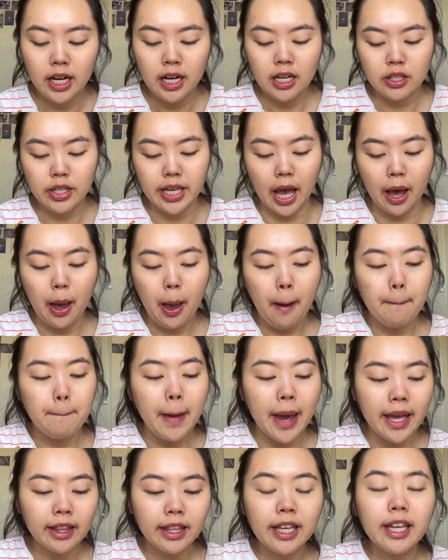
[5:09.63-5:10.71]
So yeah,
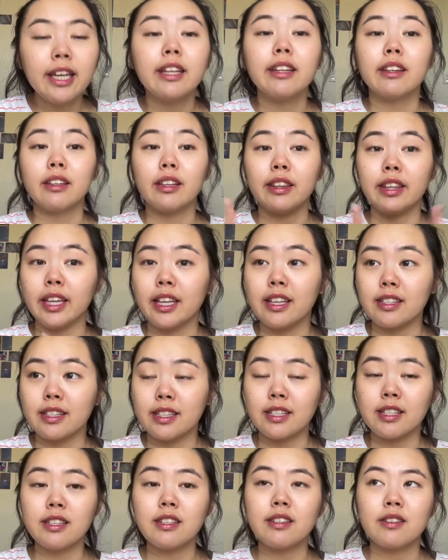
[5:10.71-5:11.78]
mainly the thing is
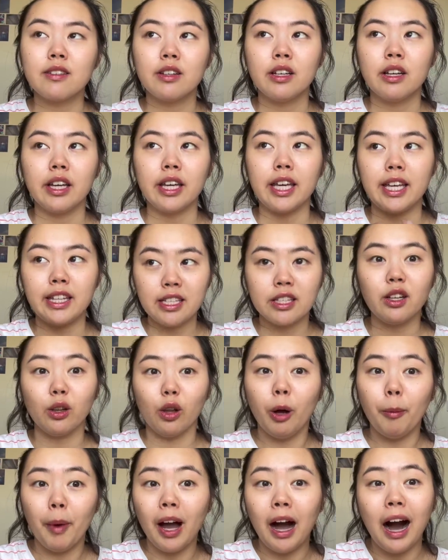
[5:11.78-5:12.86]
this is eaten a
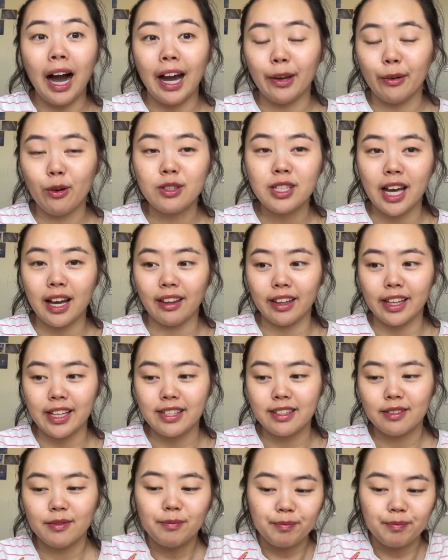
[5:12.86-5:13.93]
lot by idols, at least